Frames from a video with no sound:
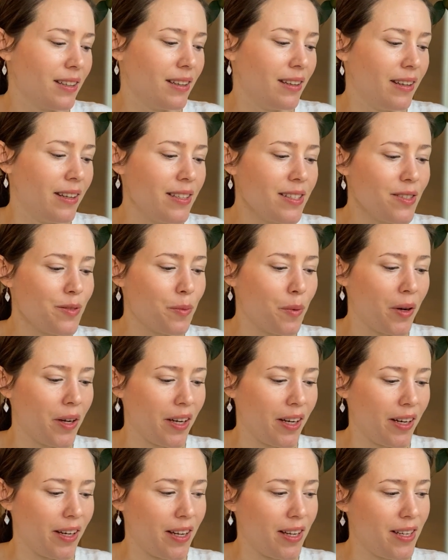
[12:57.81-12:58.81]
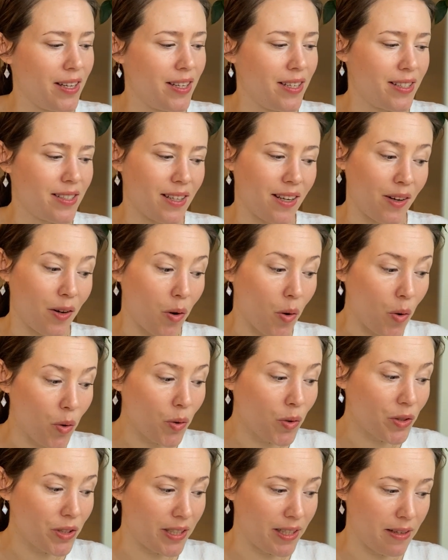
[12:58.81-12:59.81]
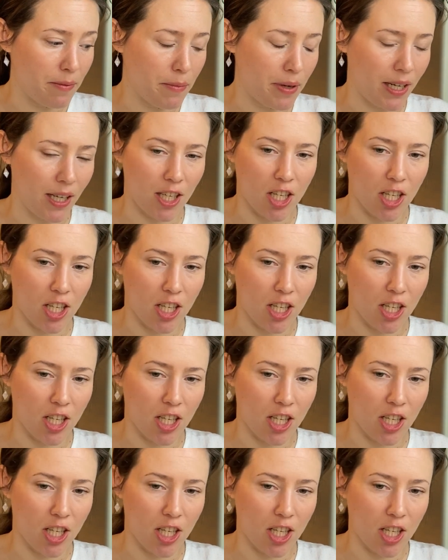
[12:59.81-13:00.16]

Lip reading: this one is an oldie but a